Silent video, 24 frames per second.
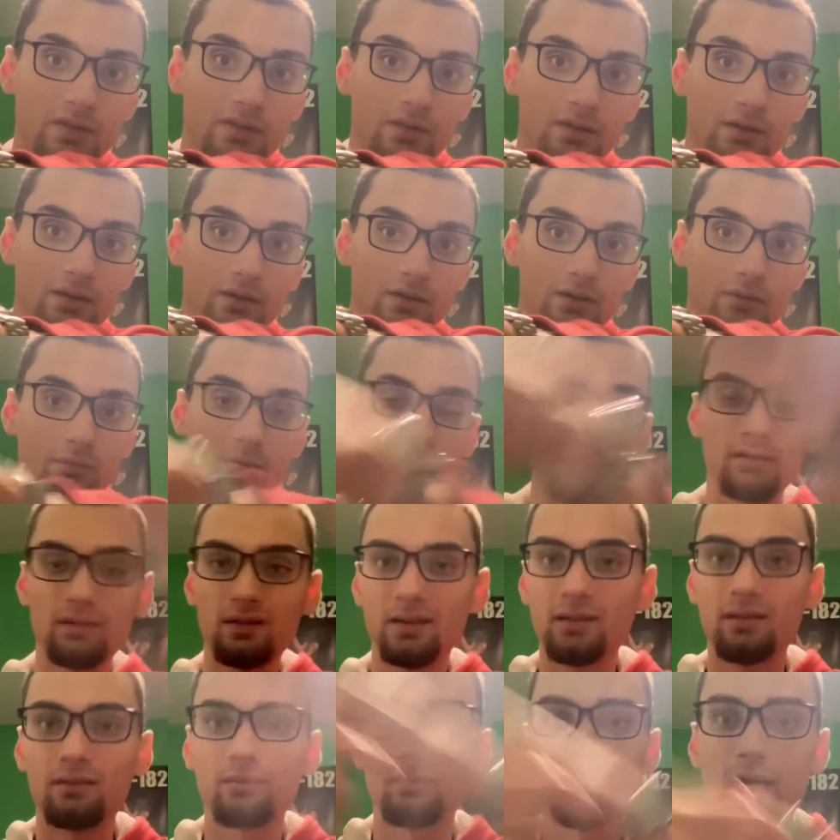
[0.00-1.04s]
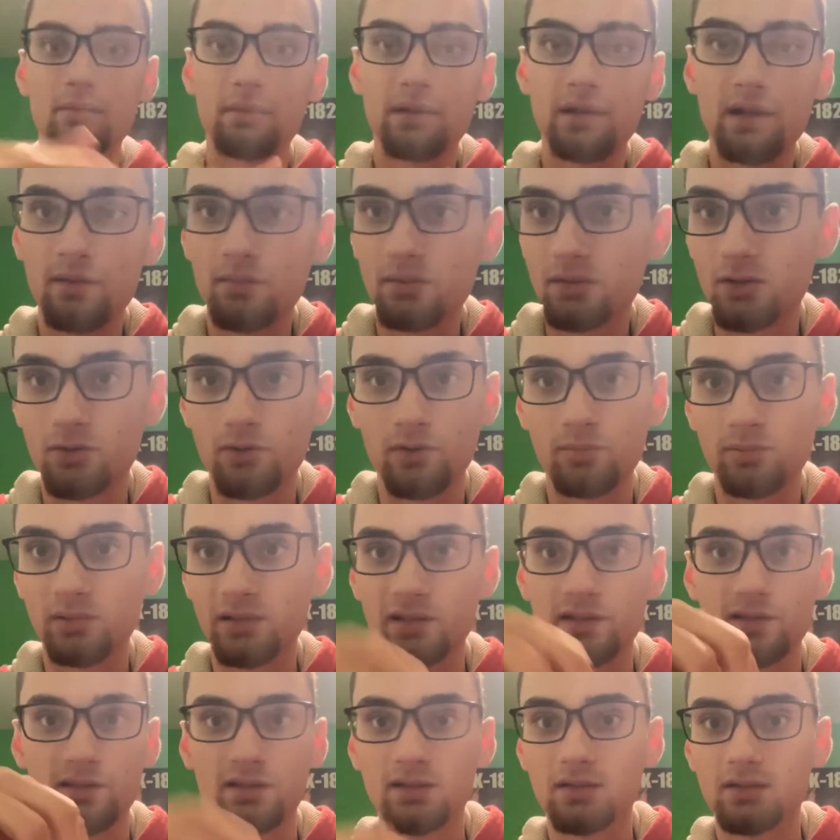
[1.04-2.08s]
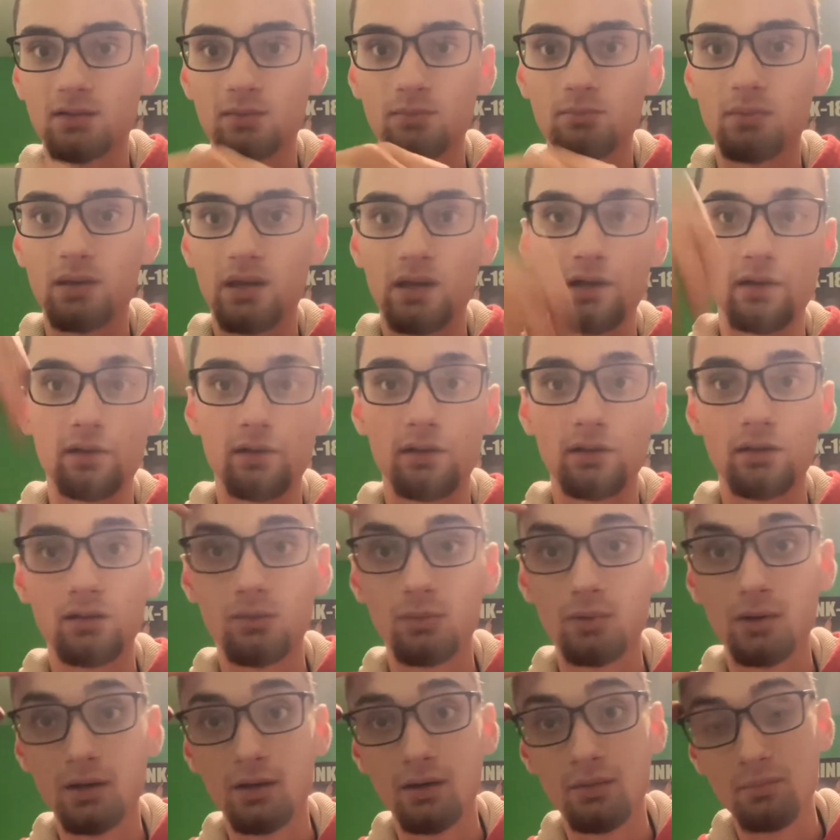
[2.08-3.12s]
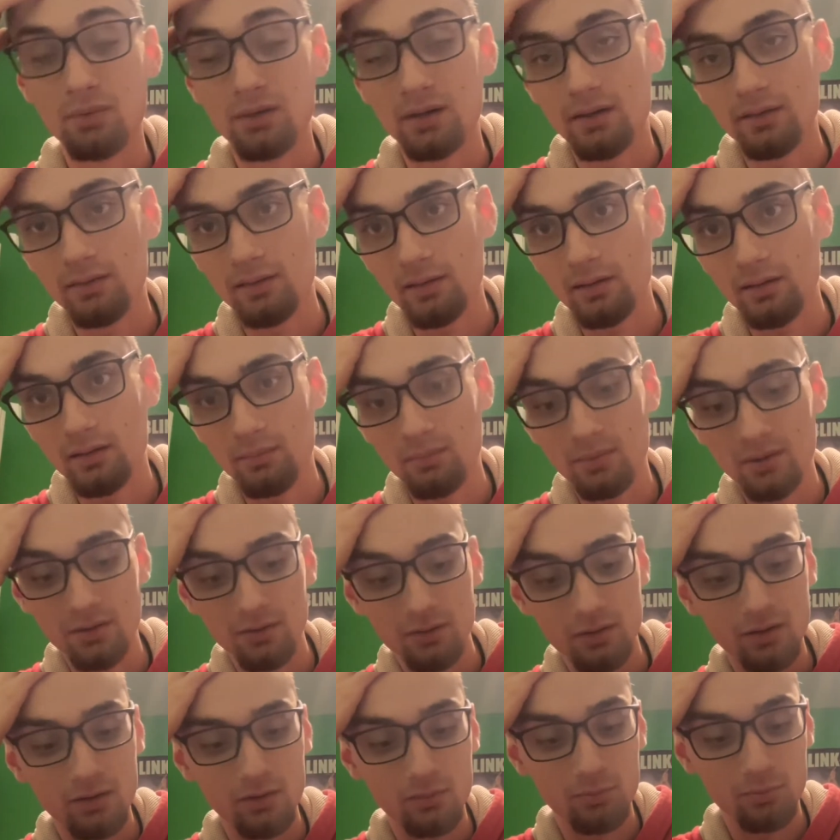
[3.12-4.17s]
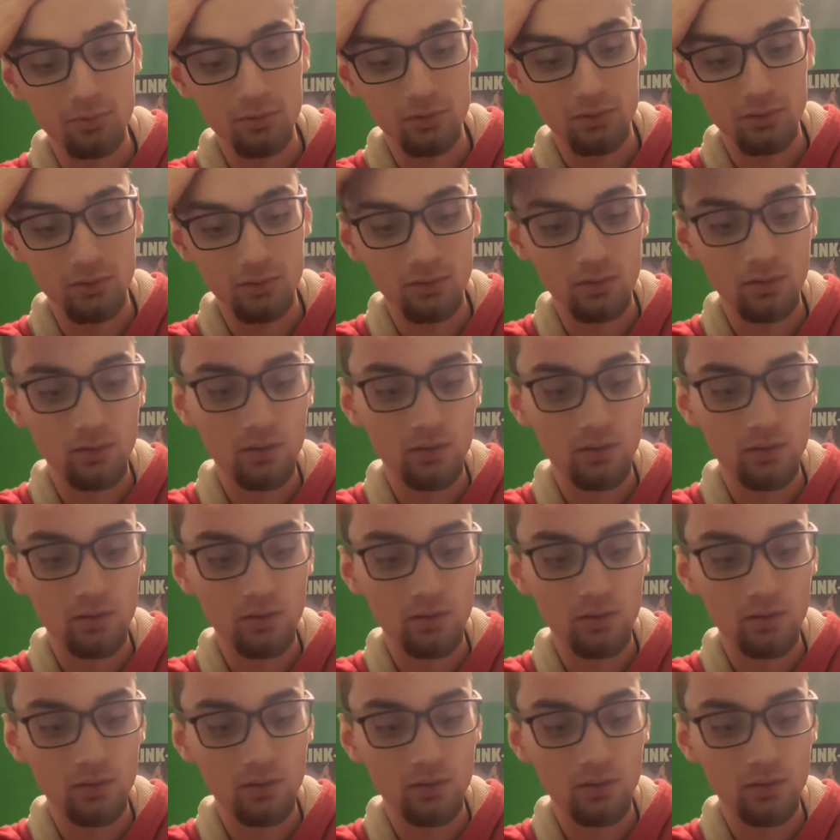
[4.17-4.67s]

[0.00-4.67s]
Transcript: side. But I mean, I'm gonna replace this band anyway. I mean, I think I'm either gonna put a